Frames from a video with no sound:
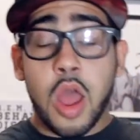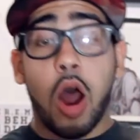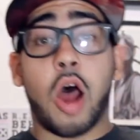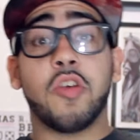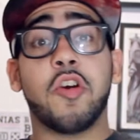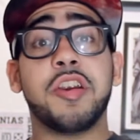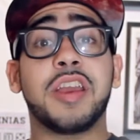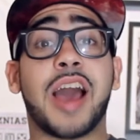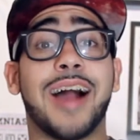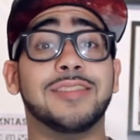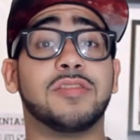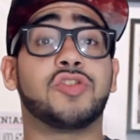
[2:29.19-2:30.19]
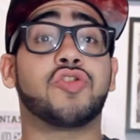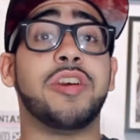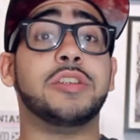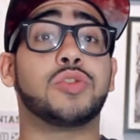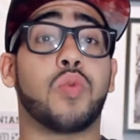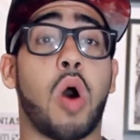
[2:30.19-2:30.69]
Are there any kinds of
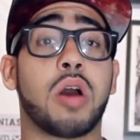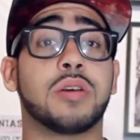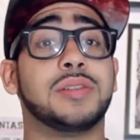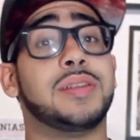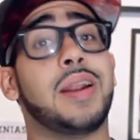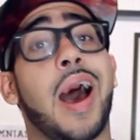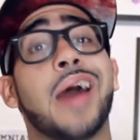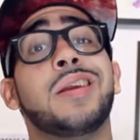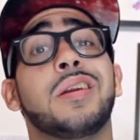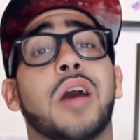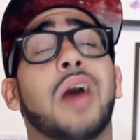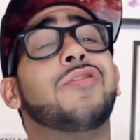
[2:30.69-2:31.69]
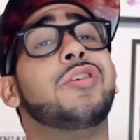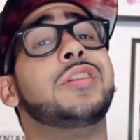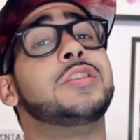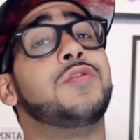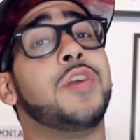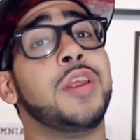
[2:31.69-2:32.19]
strange walkers that I didn't cover in
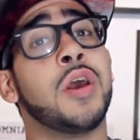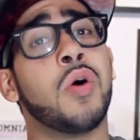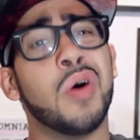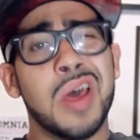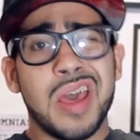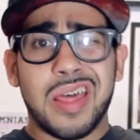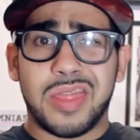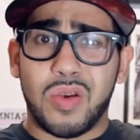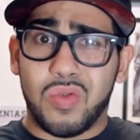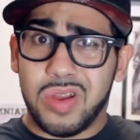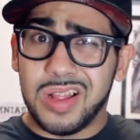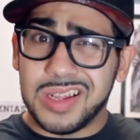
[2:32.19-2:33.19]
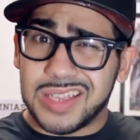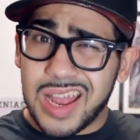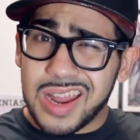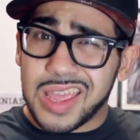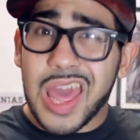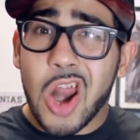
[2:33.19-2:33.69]
this video that really
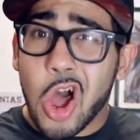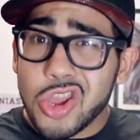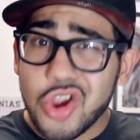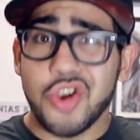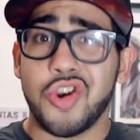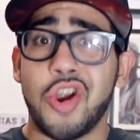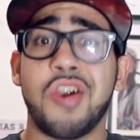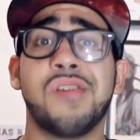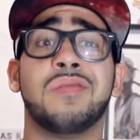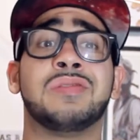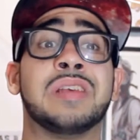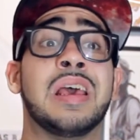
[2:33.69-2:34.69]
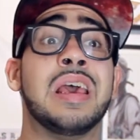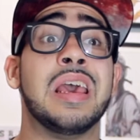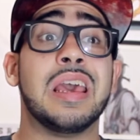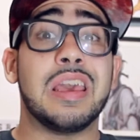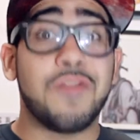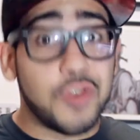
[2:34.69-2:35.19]
tend to get on your nerves?
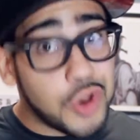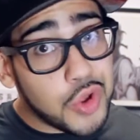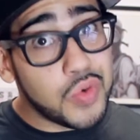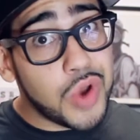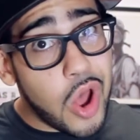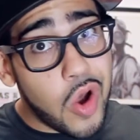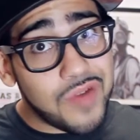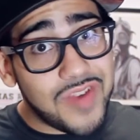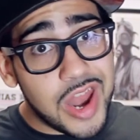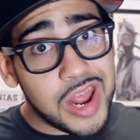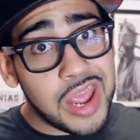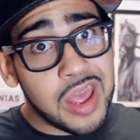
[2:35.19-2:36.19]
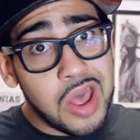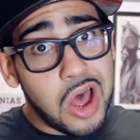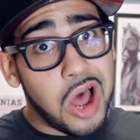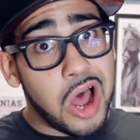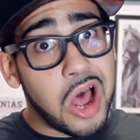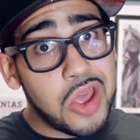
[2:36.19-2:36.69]
If you do know of any,
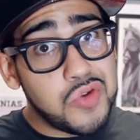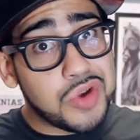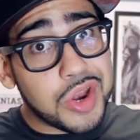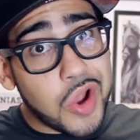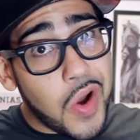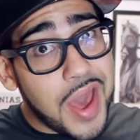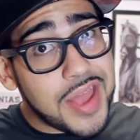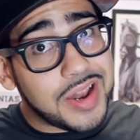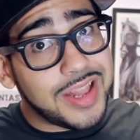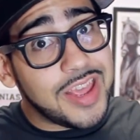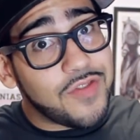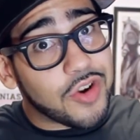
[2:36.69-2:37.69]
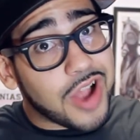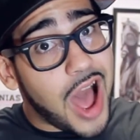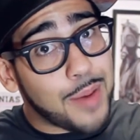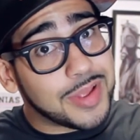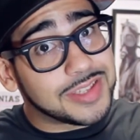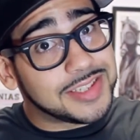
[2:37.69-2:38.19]
you can go ahead and leave your
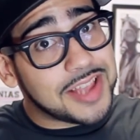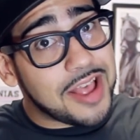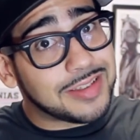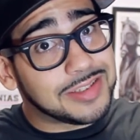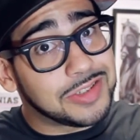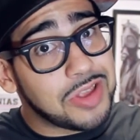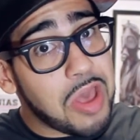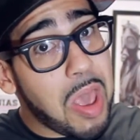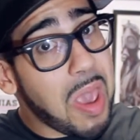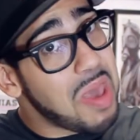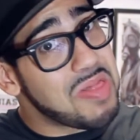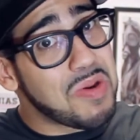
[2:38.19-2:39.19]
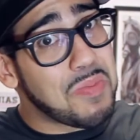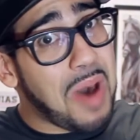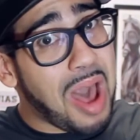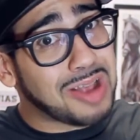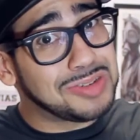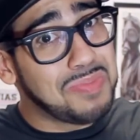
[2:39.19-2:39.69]
common sense in the
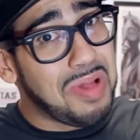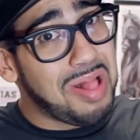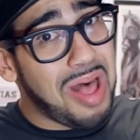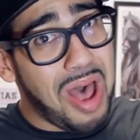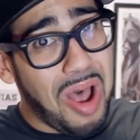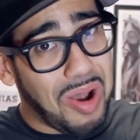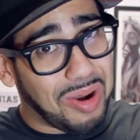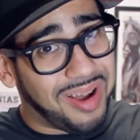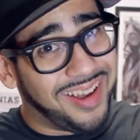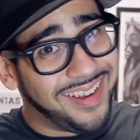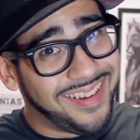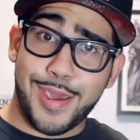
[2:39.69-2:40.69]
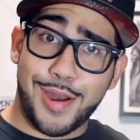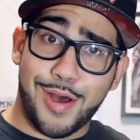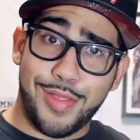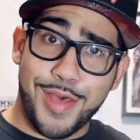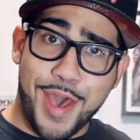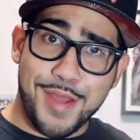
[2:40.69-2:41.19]
box below. And
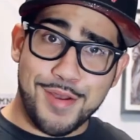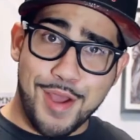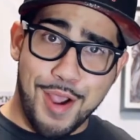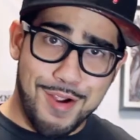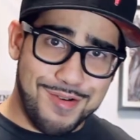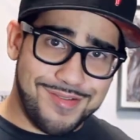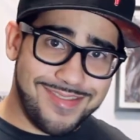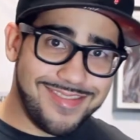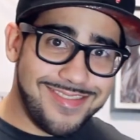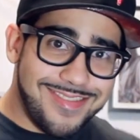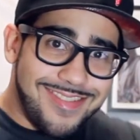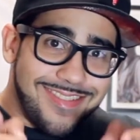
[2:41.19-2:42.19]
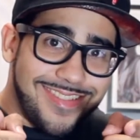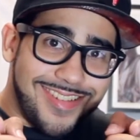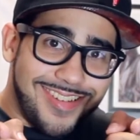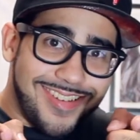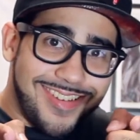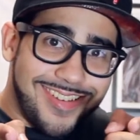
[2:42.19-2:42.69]
on that note,
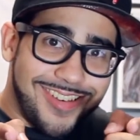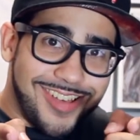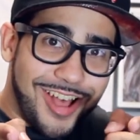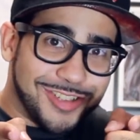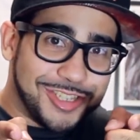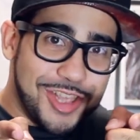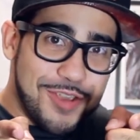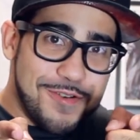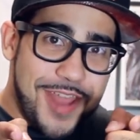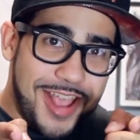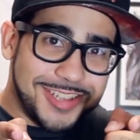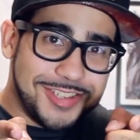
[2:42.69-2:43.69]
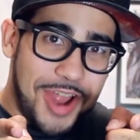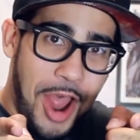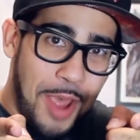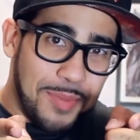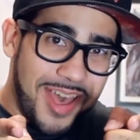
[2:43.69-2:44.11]
I'll see you next time.